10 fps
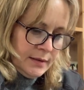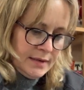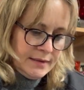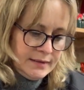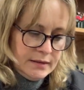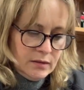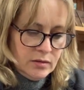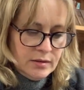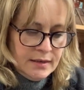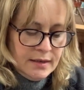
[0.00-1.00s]
That's in
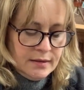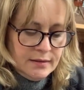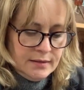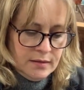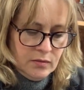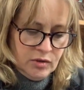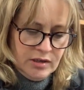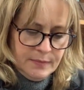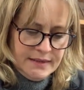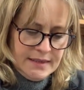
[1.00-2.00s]
good nick. There's no
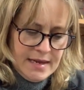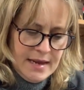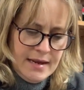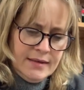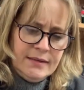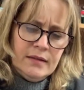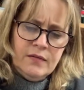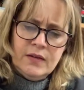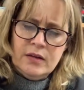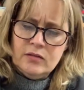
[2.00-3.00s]
chips there, so
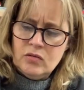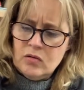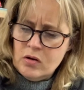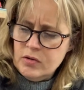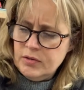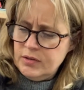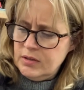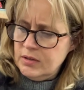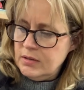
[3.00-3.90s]
fingers crossed.